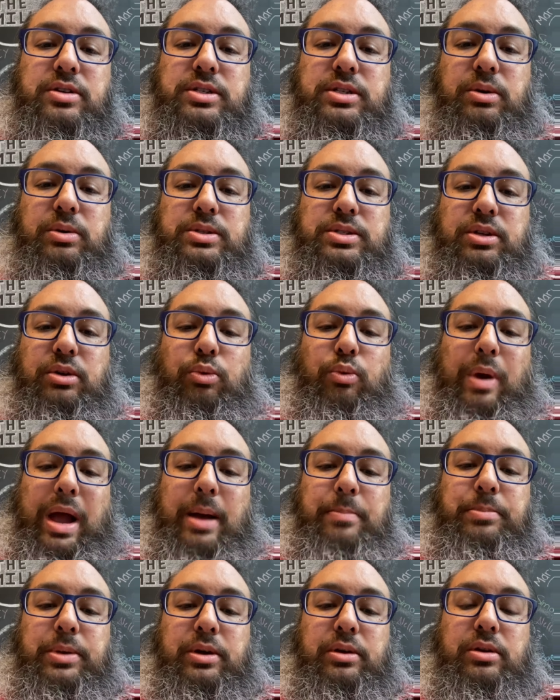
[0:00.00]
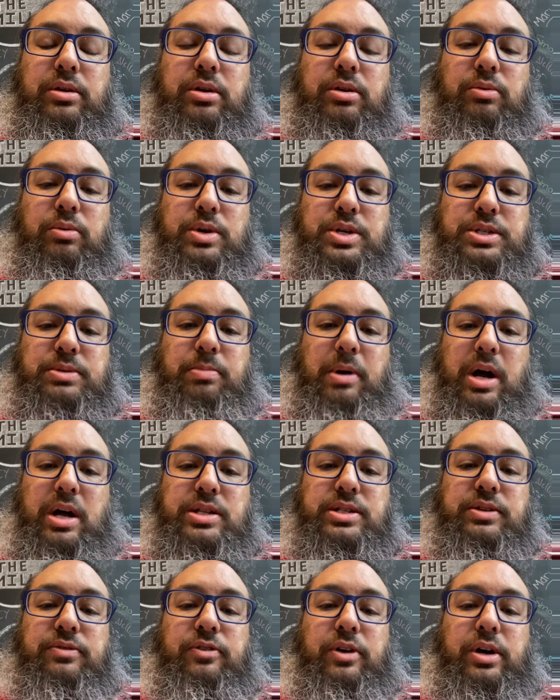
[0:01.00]
So it's the Rapid
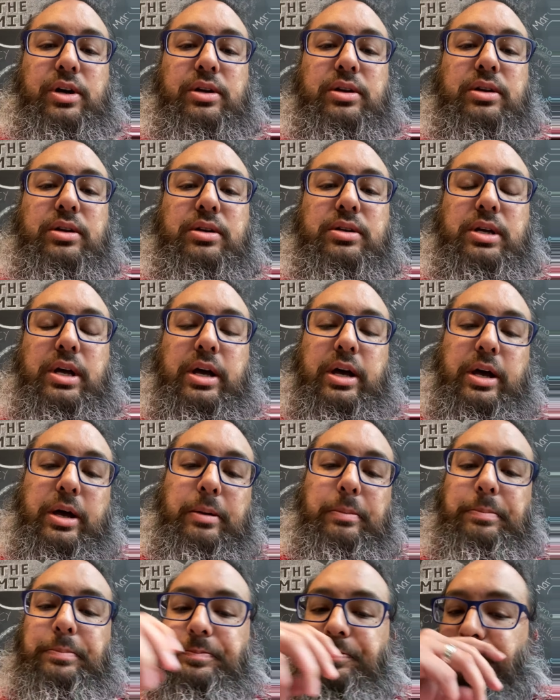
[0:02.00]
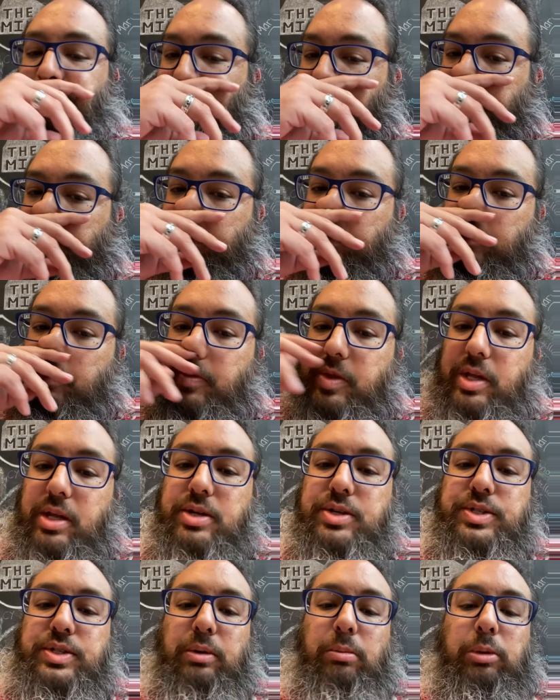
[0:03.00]
Response Fund.
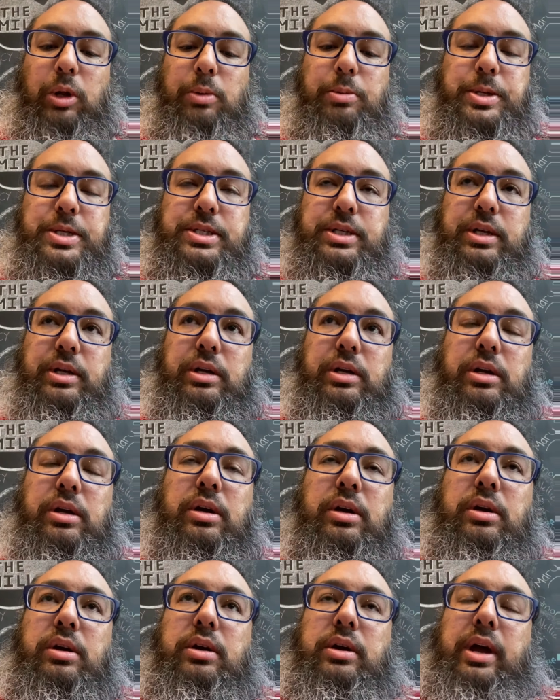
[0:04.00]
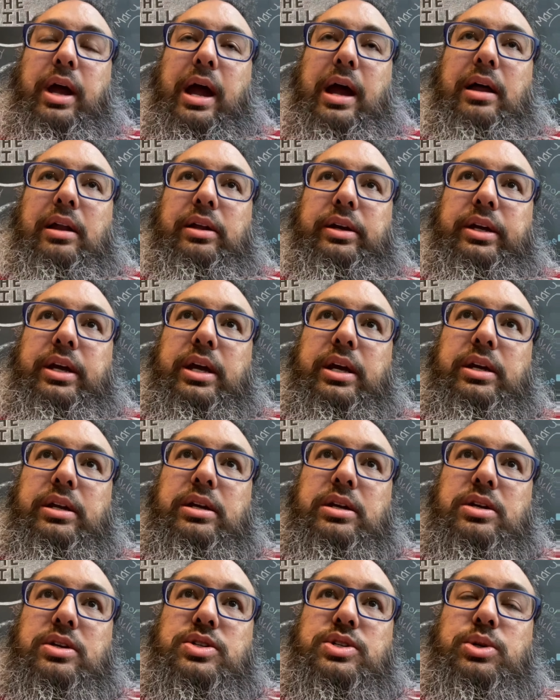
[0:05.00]
So Bloomington
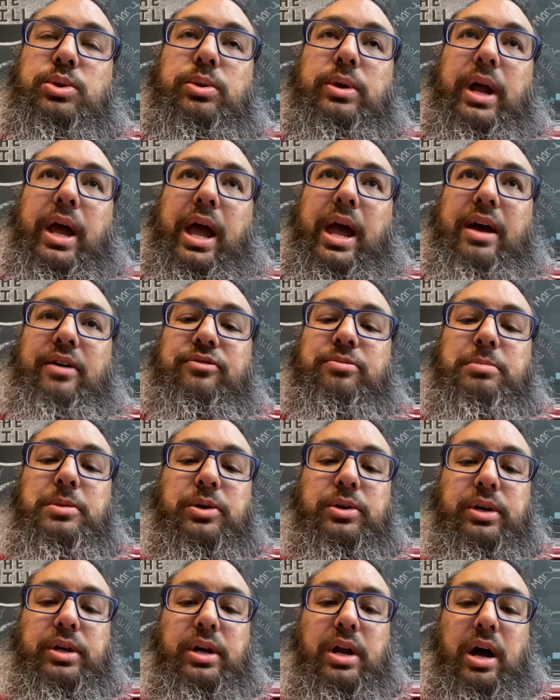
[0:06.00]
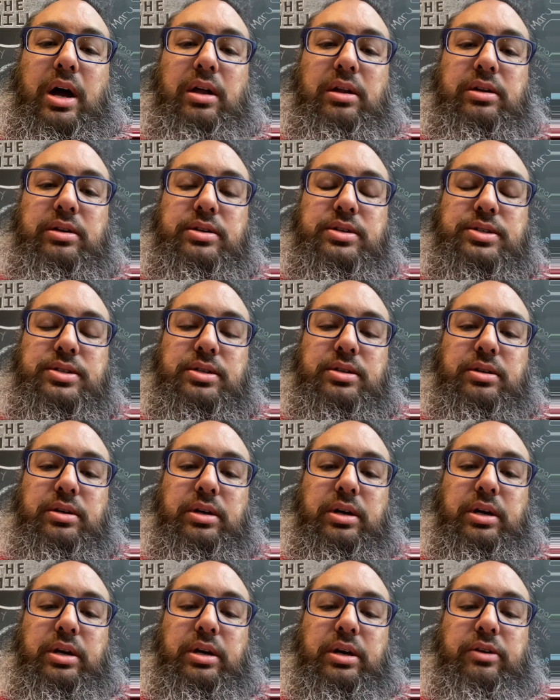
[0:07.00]
allocated $2.5 million
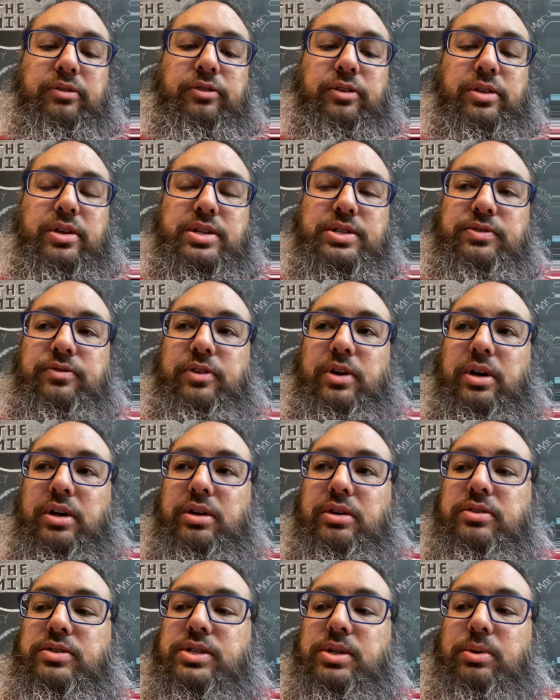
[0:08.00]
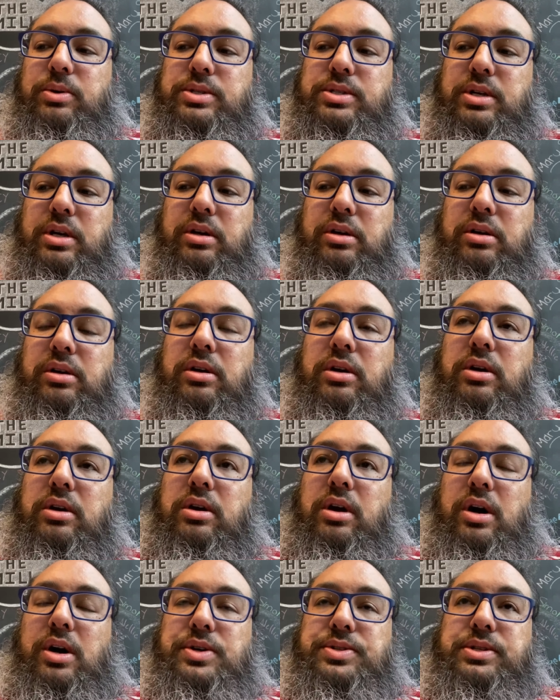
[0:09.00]
for this fund. So it's
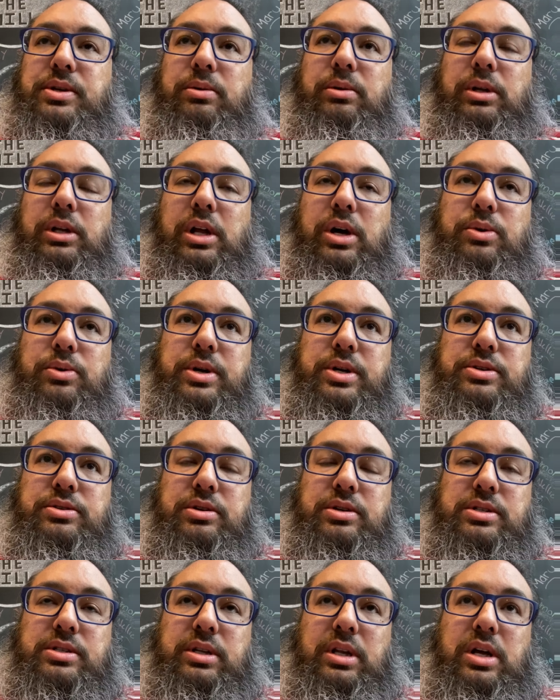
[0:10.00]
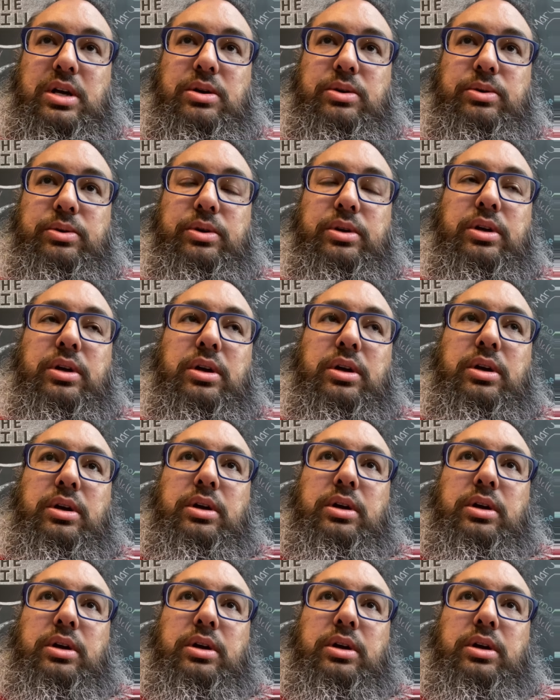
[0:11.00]
also a low interest loan.